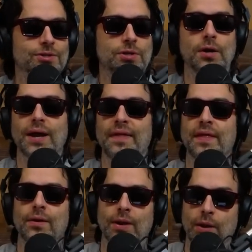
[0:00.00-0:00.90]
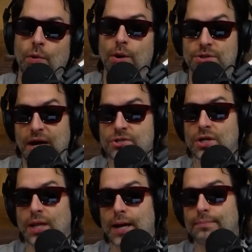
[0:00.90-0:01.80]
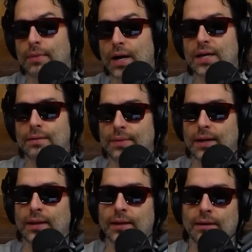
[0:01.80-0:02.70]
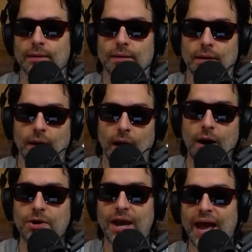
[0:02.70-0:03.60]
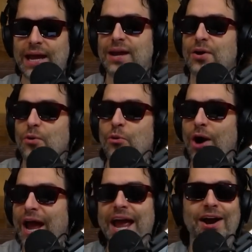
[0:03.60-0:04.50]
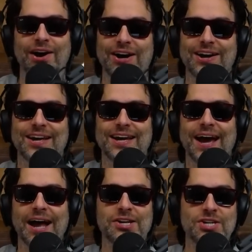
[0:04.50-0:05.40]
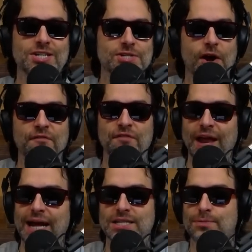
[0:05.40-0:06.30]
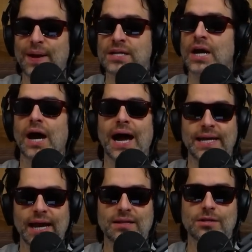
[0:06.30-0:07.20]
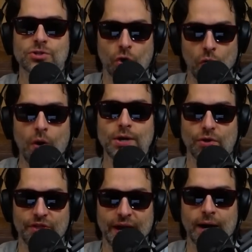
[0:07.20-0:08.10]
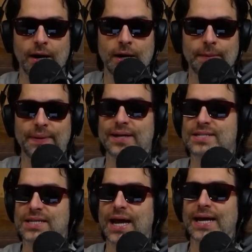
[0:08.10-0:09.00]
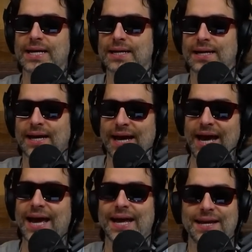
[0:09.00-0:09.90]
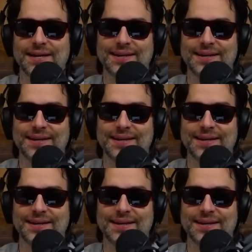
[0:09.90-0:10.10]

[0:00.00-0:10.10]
Dude, and then they were like, well, there's actually a lot of money in Midland. Okay, where? I just saw flat space. I get that there's oil there, but it's like hey.